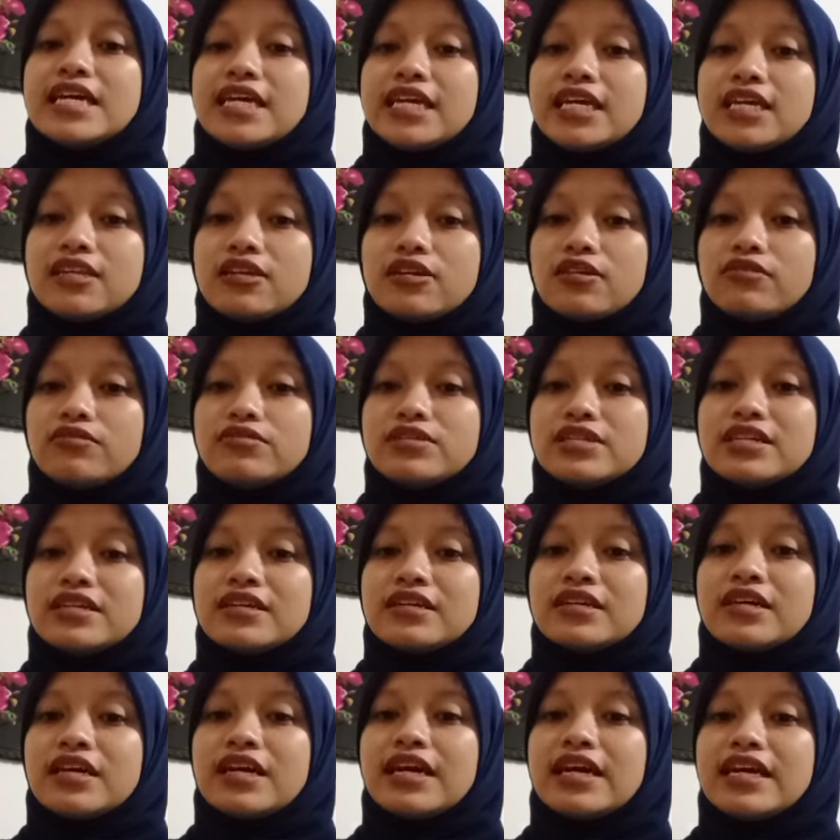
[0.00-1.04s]

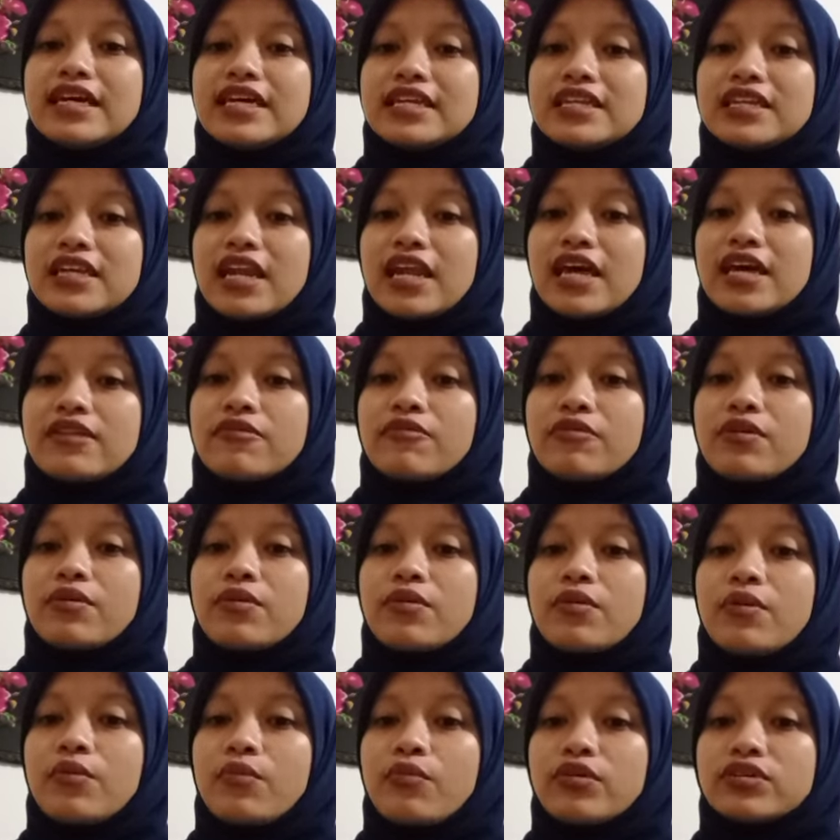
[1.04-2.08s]
including inland
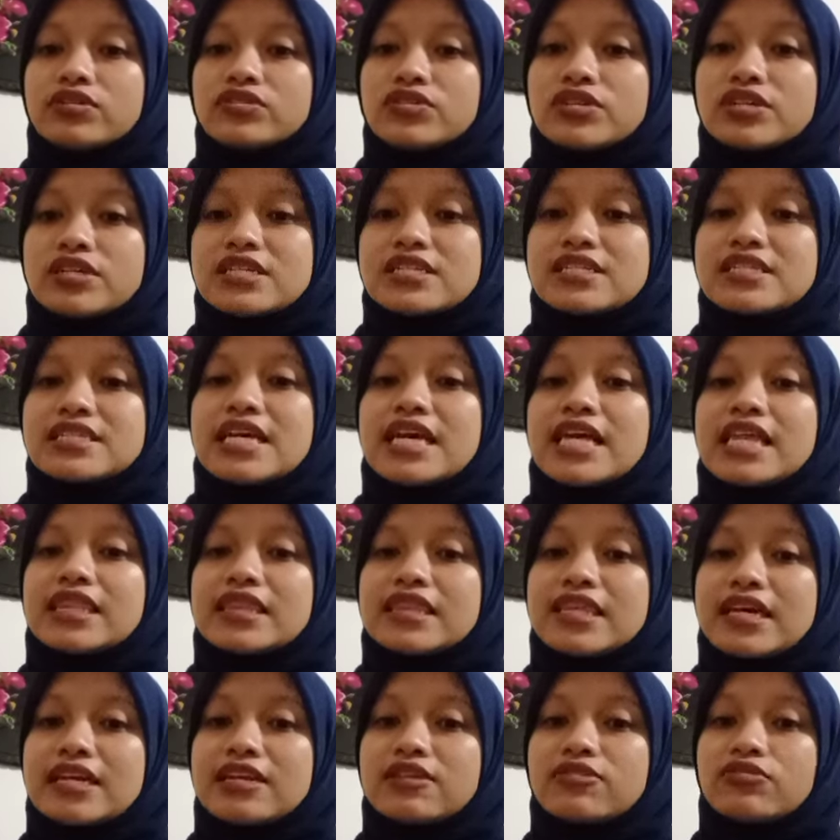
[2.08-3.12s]
waters,
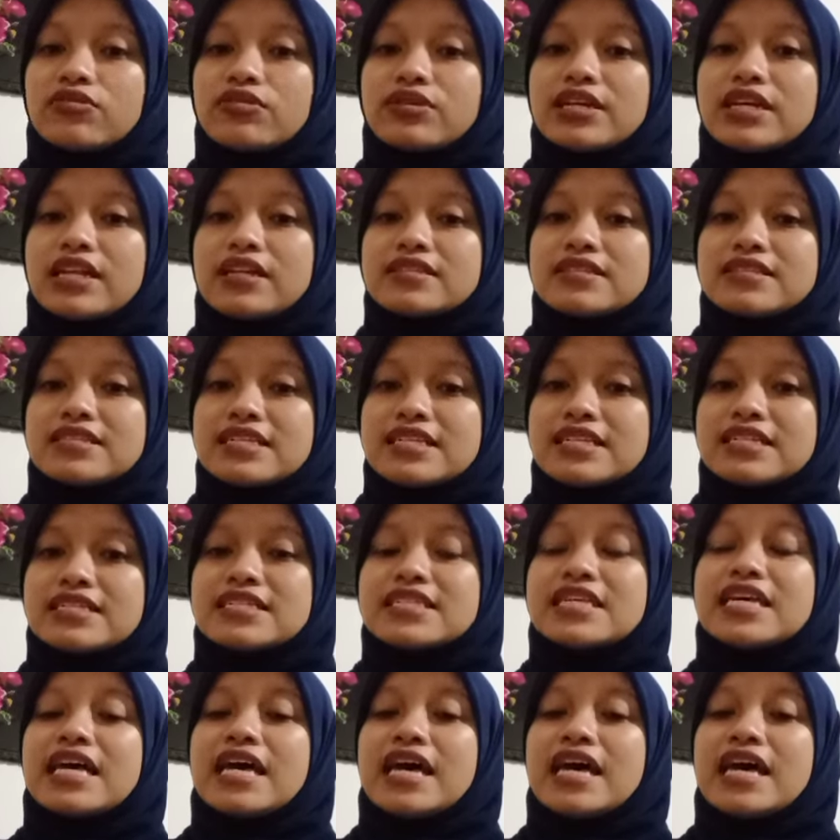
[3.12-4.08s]
territorial seas,